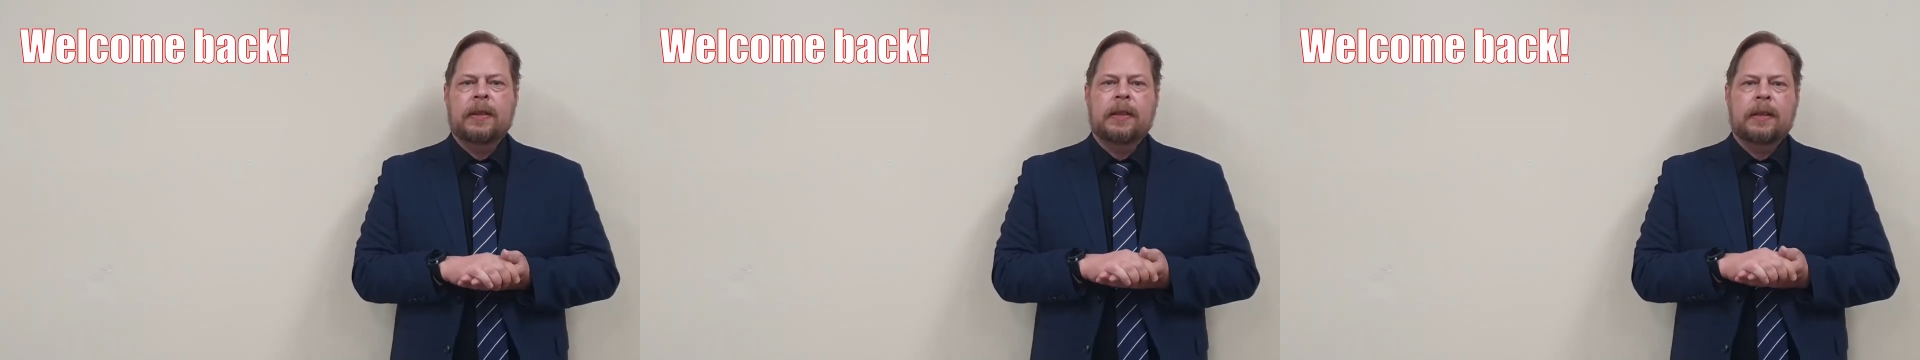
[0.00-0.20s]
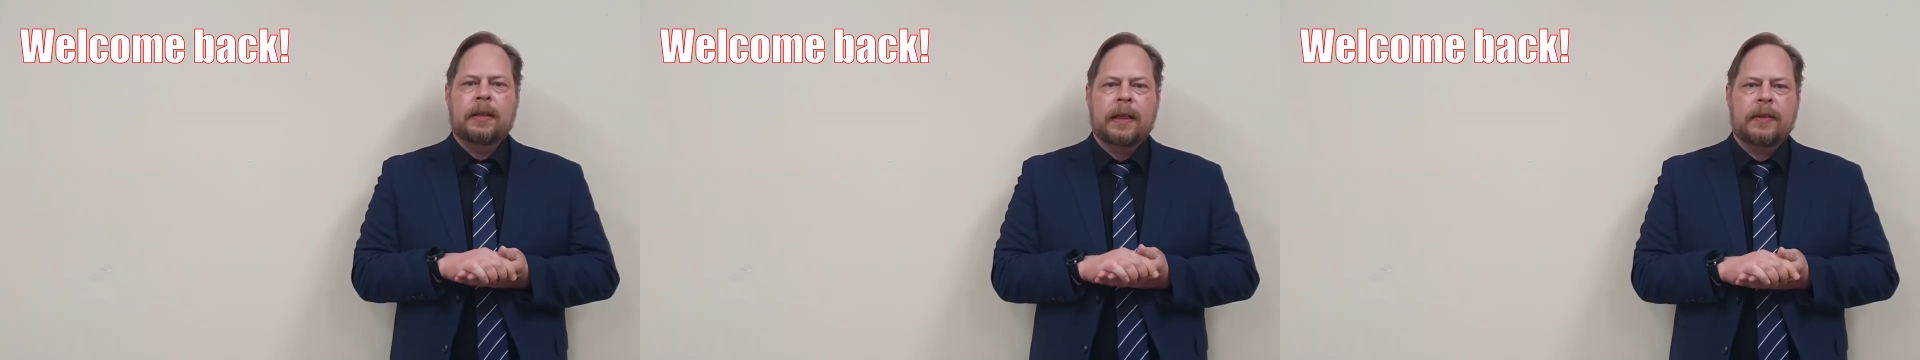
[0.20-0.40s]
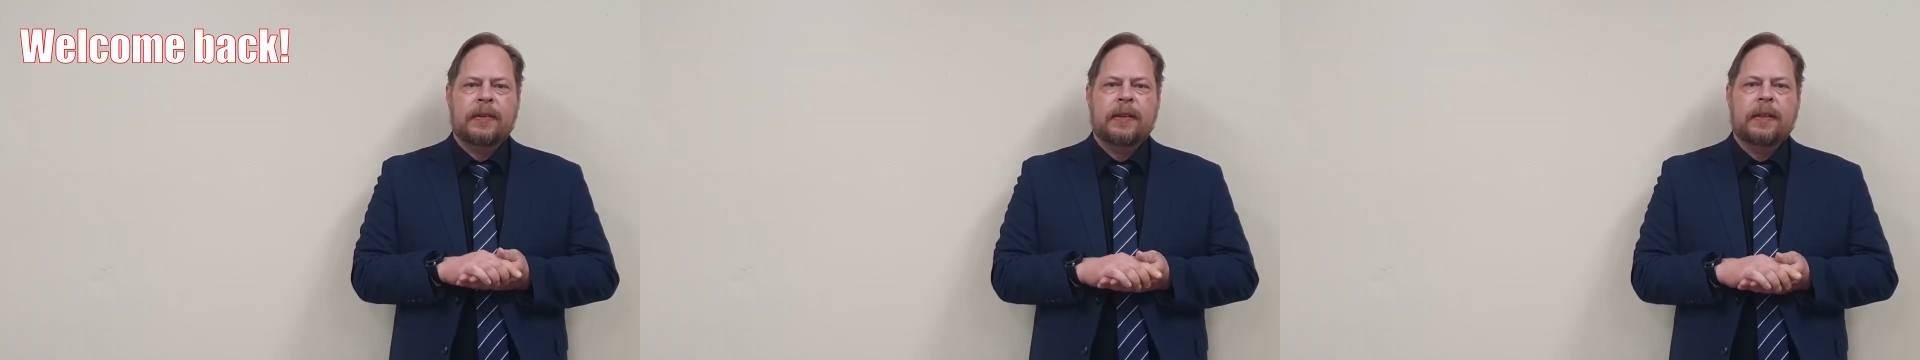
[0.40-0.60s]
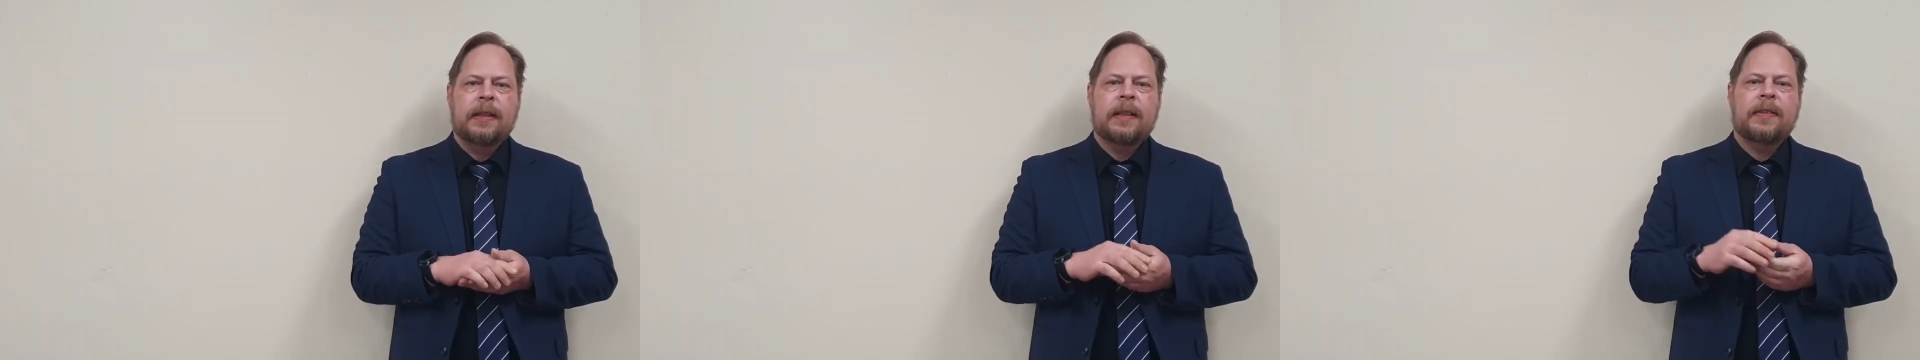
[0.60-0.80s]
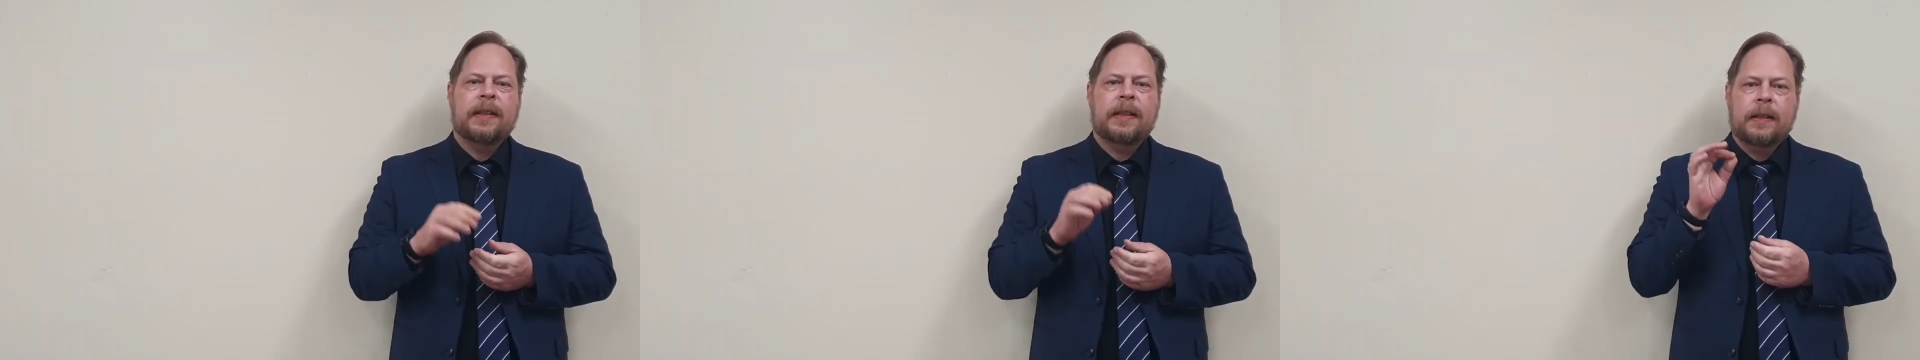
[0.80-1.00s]
lesson
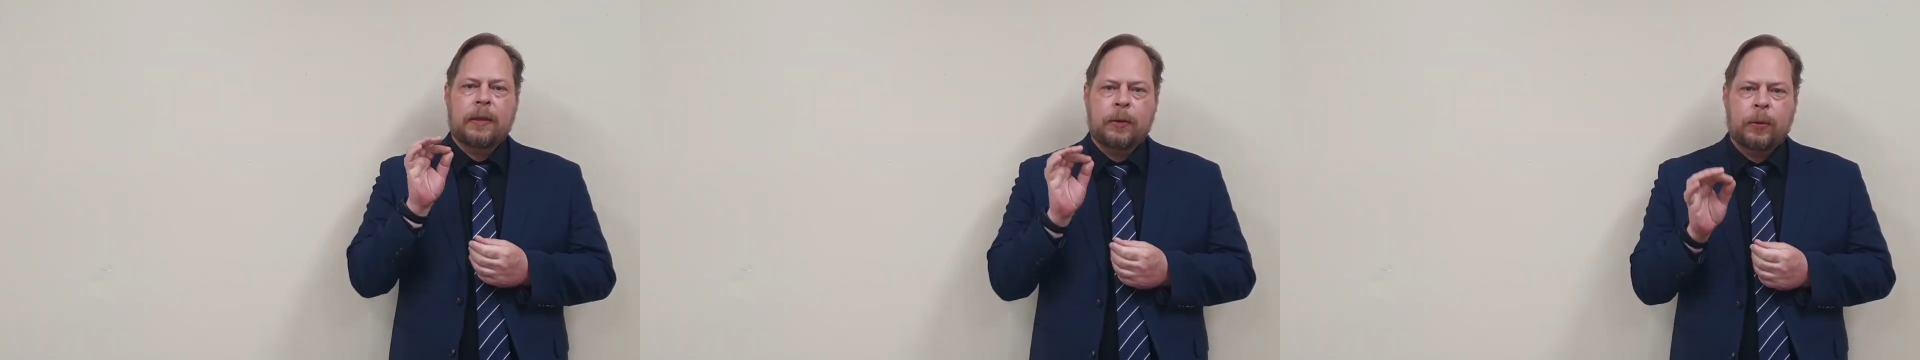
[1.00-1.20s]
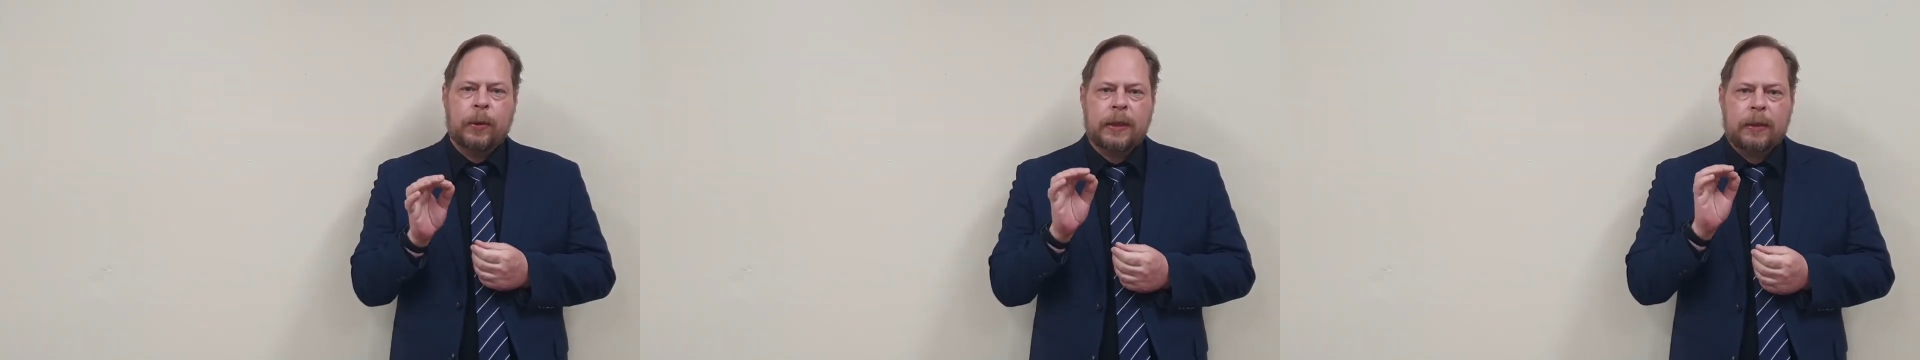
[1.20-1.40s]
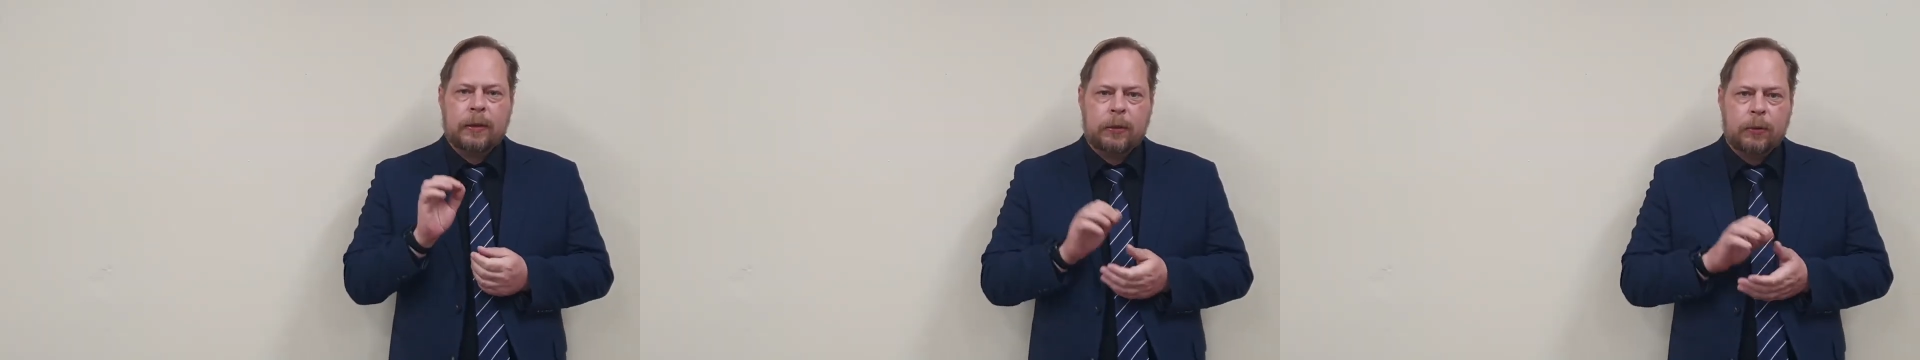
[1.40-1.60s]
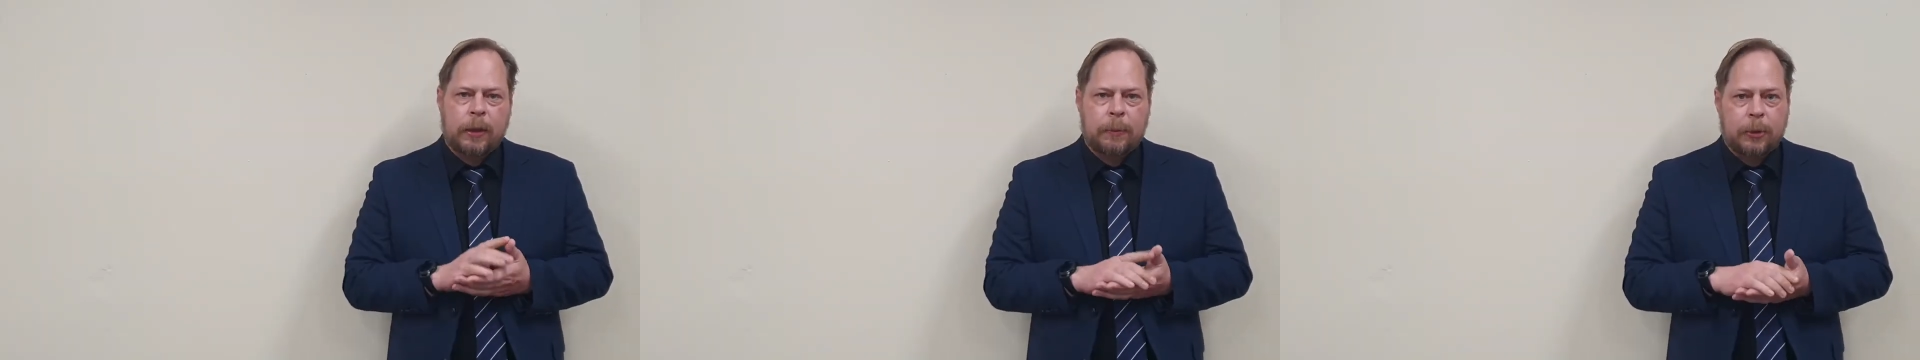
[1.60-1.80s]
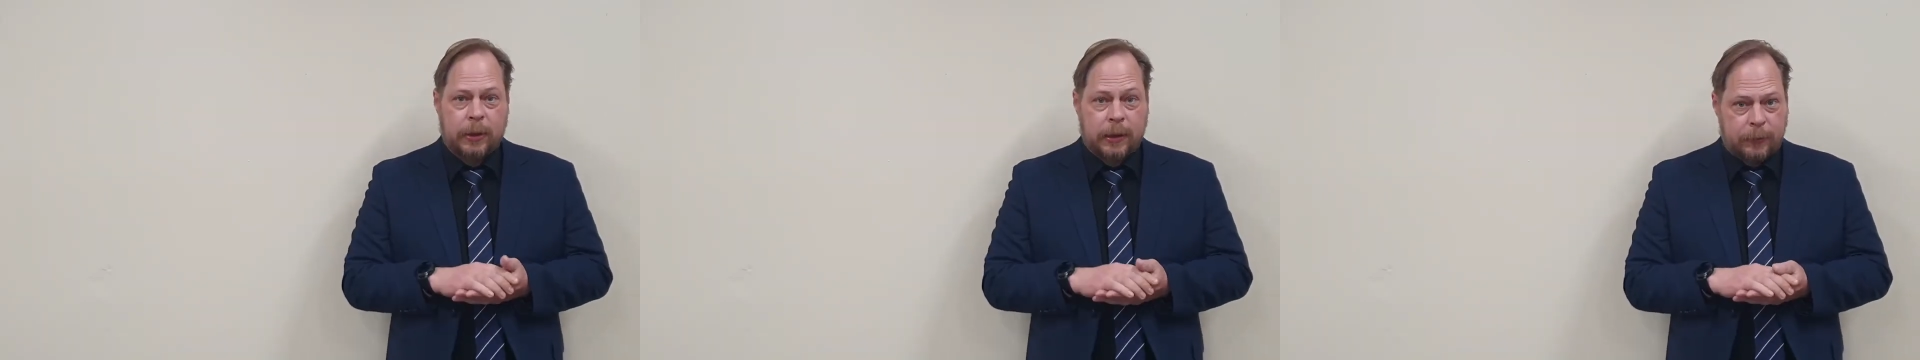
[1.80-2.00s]
is a quick
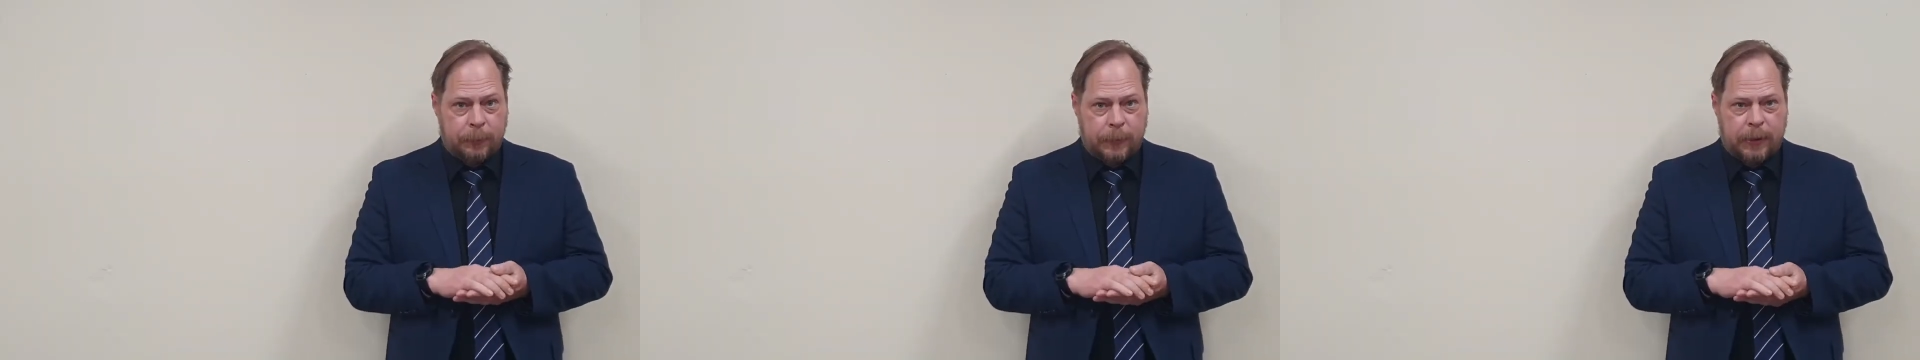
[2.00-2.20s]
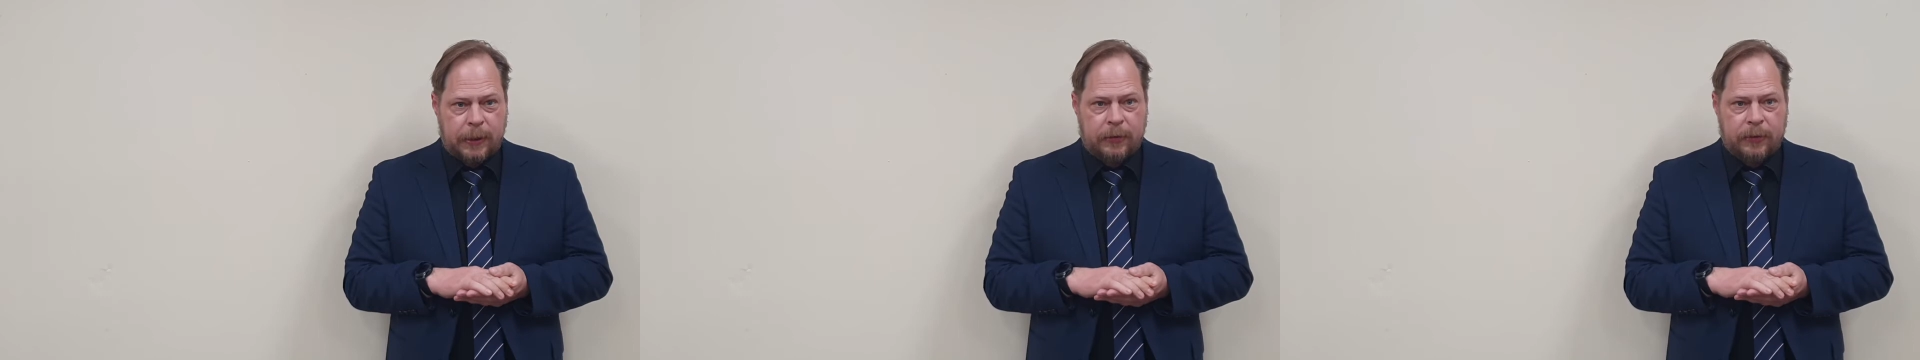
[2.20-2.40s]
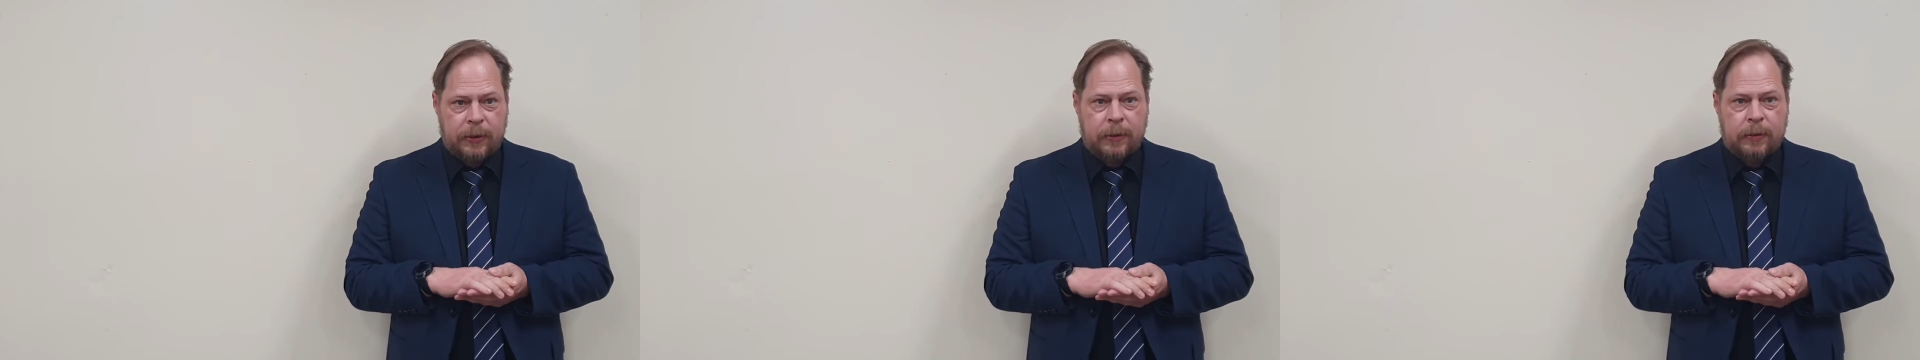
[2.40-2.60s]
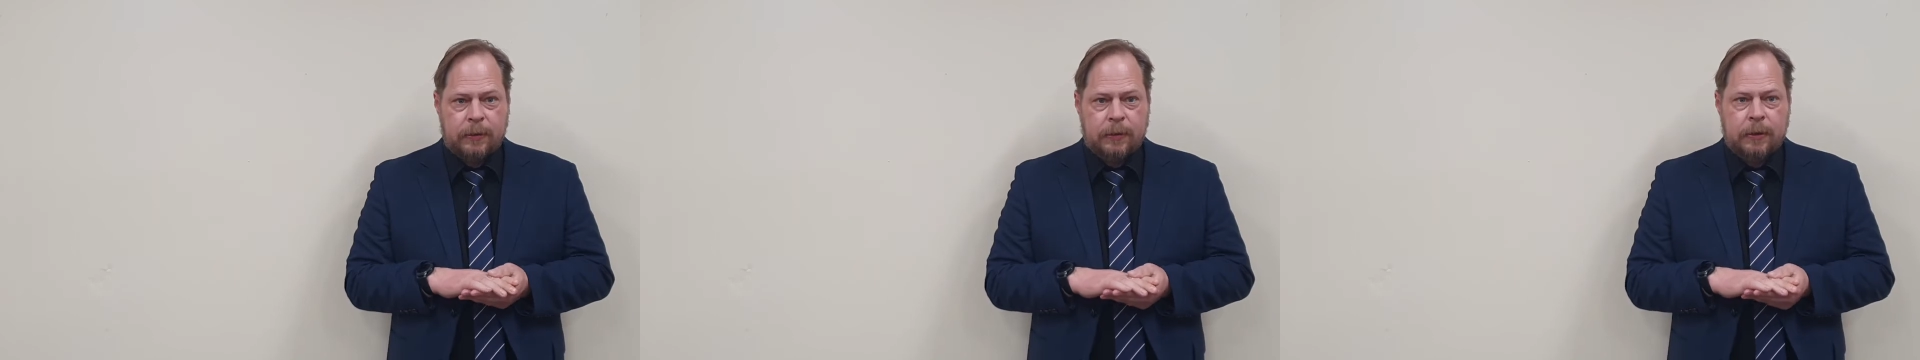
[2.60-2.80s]
grammar explanation